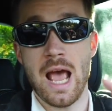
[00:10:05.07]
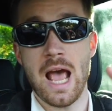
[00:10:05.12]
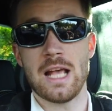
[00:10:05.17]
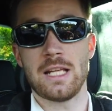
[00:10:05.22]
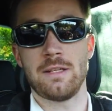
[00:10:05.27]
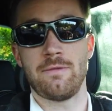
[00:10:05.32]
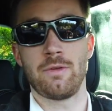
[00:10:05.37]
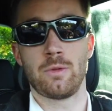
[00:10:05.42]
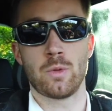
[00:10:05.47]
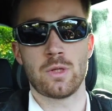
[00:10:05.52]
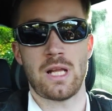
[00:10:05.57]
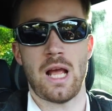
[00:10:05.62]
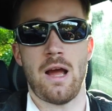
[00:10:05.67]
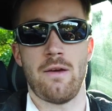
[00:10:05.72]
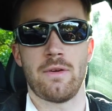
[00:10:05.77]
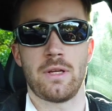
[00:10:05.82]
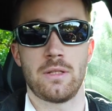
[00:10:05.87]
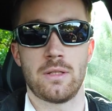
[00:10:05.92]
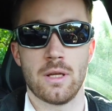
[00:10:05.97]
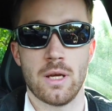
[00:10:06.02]
as if it was
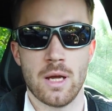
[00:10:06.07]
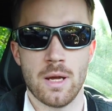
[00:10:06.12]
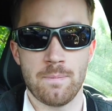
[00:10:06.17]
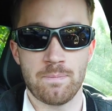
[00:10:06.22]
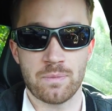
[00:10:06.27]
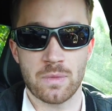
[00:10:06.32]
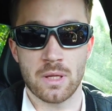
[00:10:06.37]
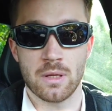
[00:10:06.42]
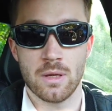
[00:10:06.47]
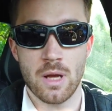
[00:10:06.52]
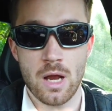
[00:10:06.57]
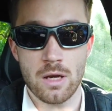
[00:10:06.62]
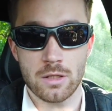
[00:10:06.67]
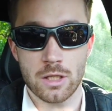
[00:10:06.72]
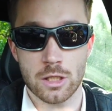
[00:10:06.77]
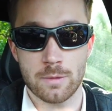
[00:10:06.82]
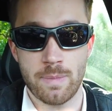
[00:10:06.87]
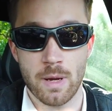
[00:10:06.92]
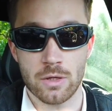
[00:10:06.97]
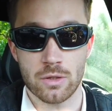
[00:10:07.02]
having the air
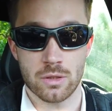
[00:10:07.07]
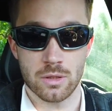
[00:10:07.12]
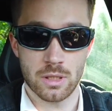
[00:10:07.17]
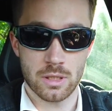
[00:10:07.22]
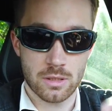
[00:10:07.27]
suspension.